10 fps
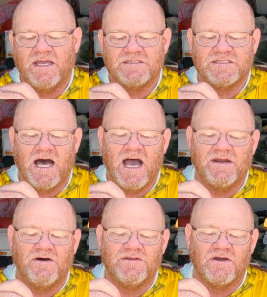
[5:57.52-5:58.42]
that is tied
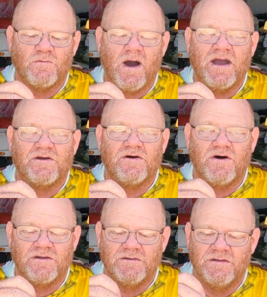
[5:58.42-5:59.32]
on there, wired
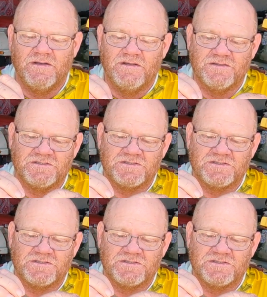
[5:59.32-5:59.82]
on. The